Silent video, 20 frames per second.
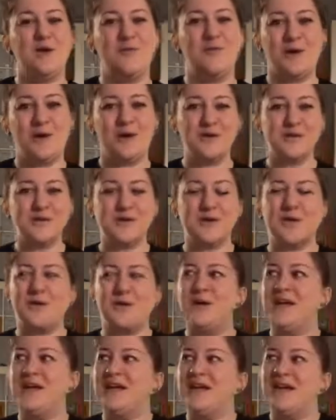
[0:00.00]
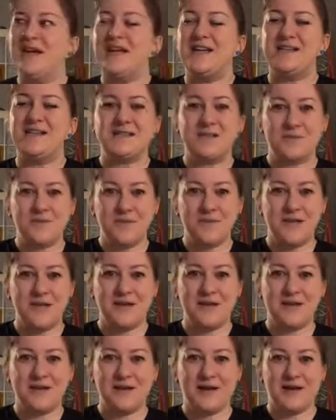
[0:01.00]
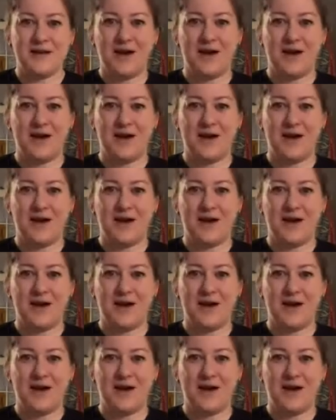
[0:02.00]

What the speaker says: but also it's something